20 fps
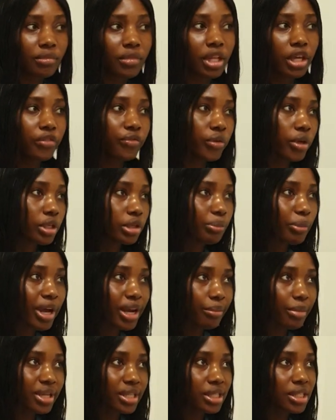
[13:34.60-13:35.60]
if your
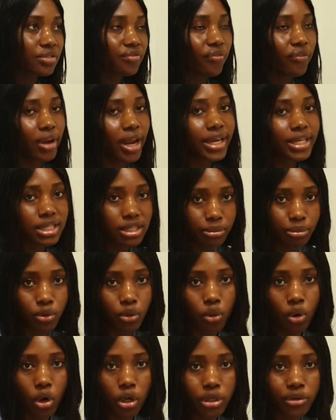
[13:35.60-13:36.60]
department is
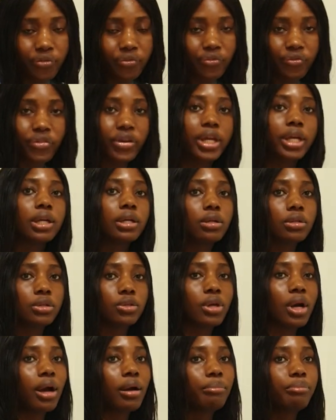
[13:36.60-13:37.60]
flexible, or you feel
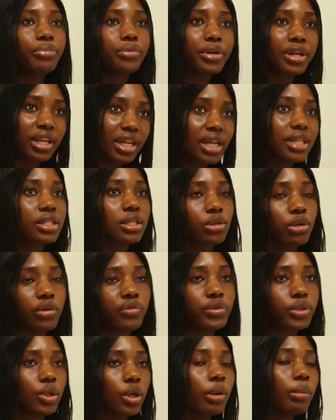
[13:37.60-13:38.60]
you are brilliant
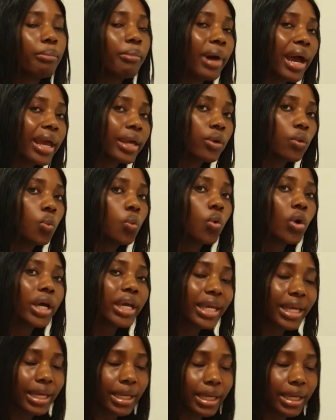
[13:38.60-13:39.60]
enough to combine
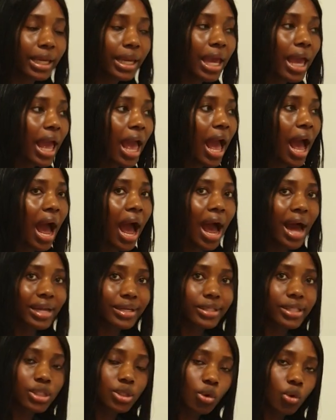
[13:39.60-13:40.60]
working
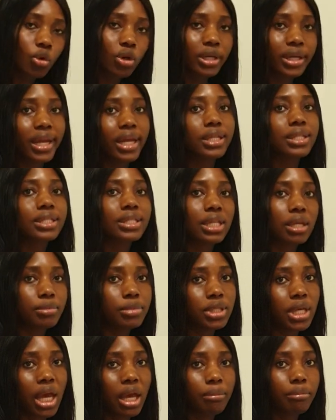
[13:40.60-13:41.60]
and schooling at the same
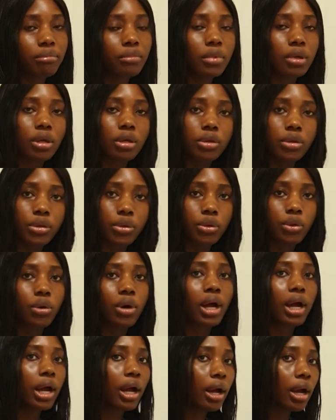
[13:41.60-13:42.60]
time, you
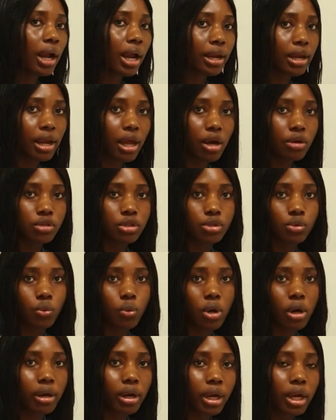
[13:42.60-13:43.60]
are allowed to
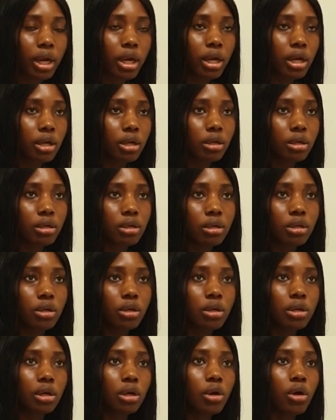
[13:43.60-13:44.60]
work.
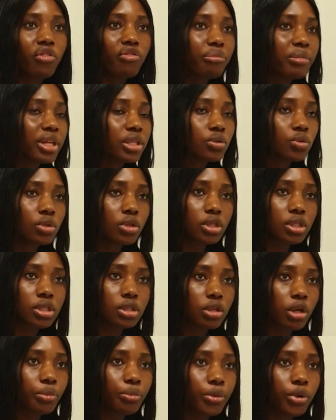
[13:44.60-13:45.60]
The government will not
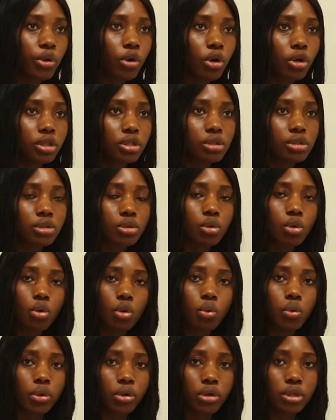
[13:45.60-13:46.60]
stop you, or the
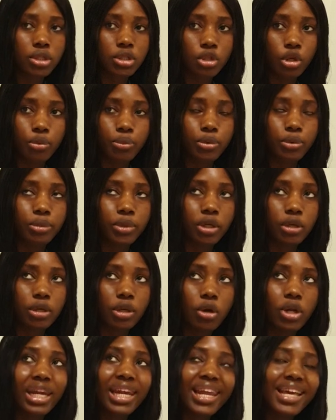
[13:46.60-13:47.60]
school will not stop you,
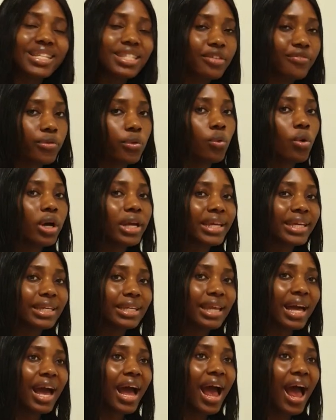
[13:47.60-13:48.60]
unless if you work
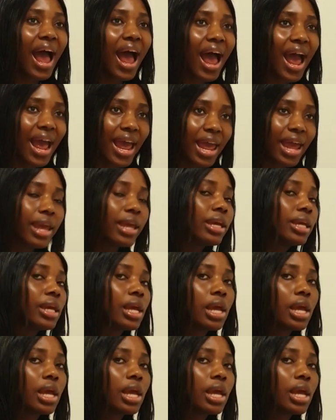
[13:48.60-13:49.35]
in high